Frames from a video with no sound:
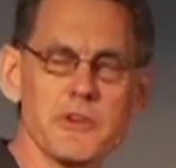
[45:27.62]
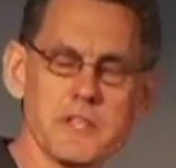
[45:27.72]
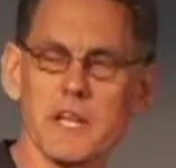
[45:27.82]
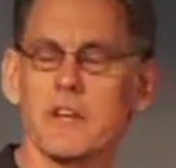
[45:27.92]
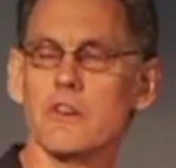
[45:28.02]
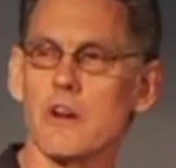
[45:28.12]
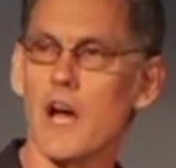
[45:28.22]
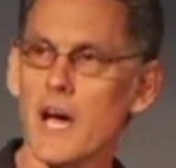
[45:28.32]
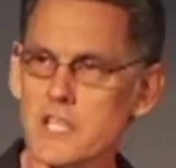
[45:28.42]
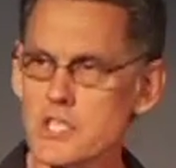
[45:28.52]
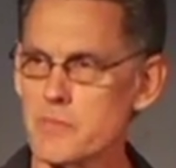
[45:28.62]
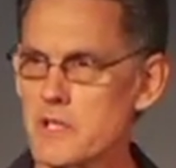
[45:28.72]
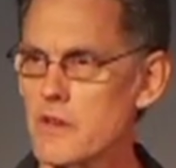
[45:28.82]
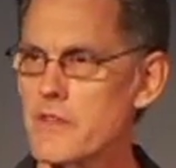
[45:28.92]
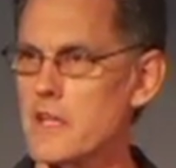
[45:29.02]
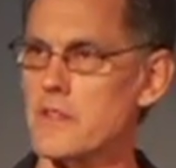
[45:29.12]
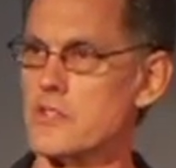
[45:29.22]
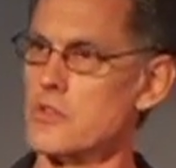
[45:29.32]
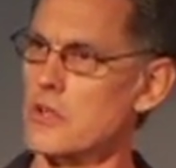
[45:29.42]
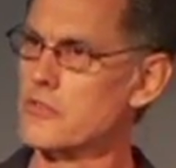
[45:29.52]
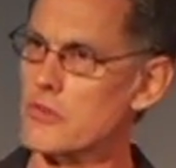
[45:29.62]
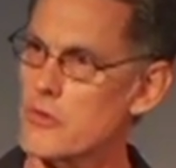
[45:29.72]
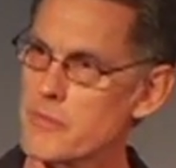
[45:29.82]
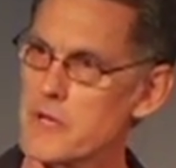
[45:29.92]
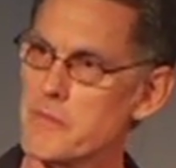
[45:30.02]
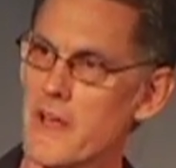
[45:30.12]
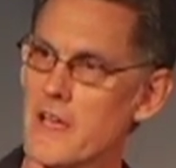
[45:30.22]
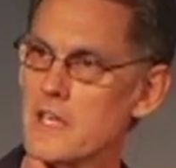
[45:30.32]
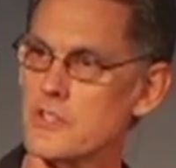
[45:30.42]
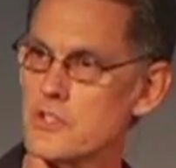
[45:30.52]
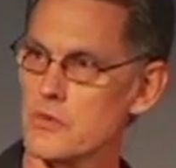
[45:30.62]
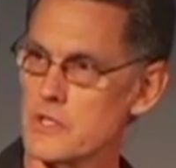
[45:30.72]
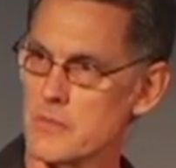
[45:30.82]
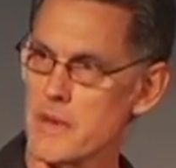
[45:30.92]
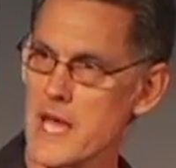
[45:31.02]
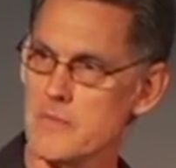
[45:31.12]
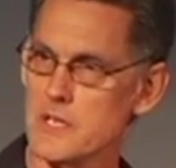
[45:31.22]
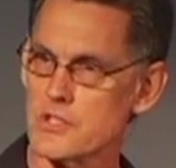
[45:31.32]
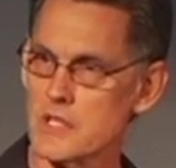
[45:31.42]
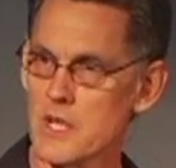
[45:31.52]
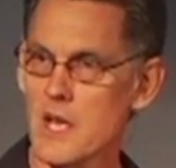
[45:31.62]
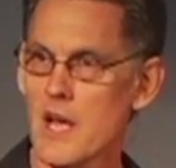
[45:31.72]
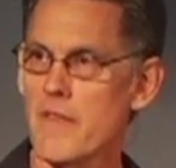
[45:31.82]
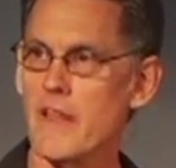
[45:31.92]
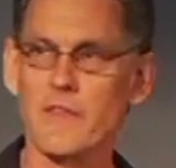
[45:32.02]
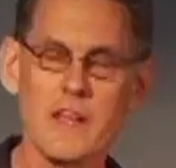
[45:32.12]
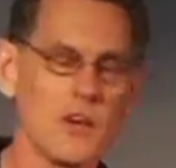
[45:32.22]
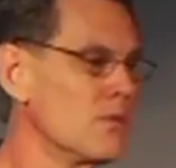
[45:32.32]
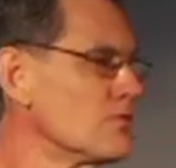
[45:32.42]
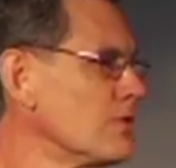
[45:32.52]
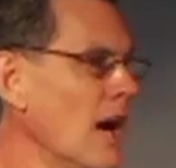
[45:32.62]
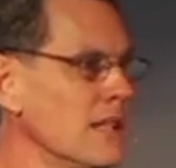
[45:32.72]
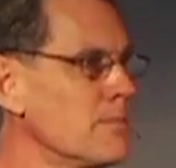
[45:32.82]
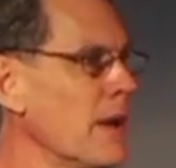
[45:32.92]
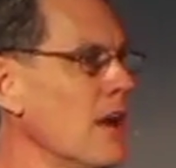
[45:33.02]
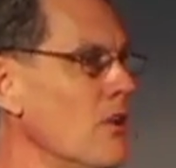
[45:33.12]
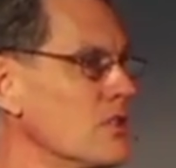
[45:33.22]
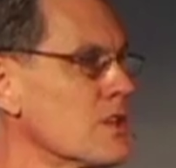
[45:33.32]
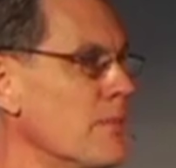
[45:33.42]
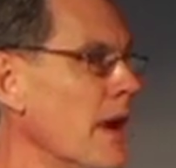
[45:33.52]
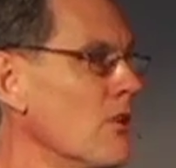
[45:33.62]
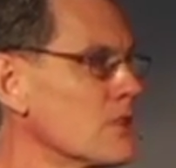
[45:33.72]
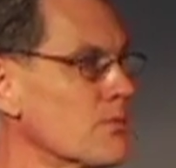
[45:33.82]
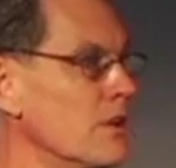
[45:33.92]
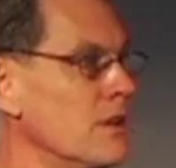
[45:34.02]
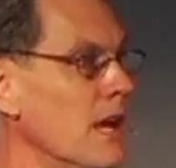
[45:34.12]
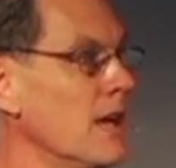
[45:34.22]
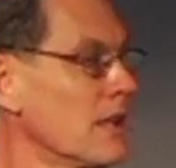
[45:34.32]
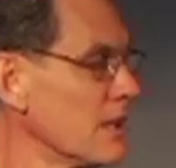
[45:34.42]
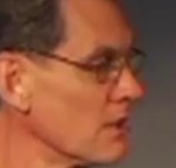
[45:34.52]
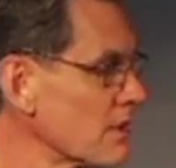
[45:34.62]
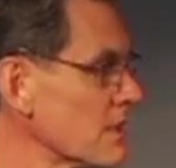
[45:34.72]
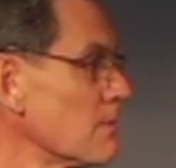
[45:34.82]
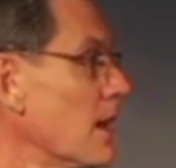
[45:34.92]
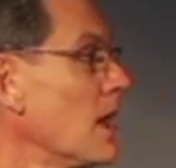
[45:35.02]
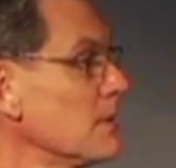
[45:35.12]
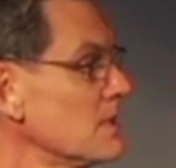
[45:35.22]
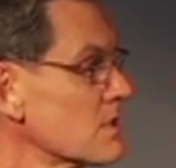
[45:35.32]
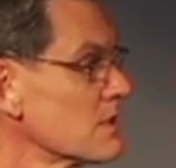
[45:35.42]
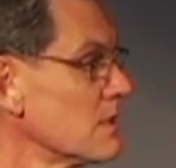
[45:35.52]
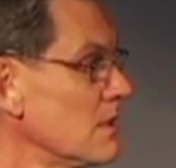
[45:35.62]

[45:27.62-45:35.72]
particular hospital that the children would be taken to, and the babies, that they couldn't find the parents. The parents were dead, killed in the bombings.